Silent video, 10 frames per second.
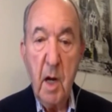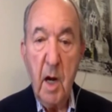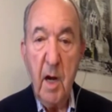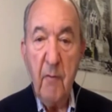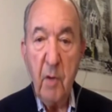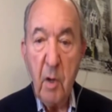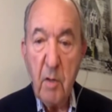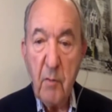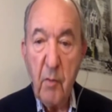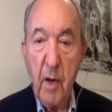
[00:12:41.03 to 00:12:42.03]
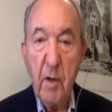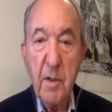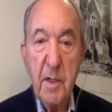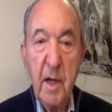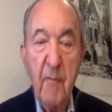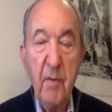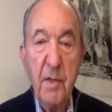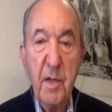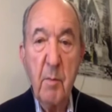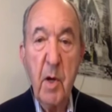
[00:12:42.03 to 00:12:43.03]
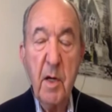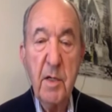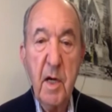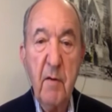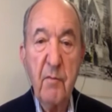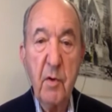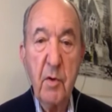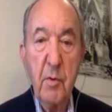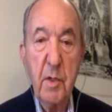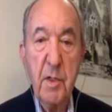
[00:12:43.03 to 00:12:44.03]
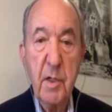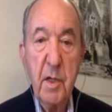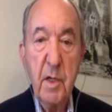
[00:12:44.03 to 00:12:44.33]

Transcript: I have a lot of ground to cover, so I'm going to have to do it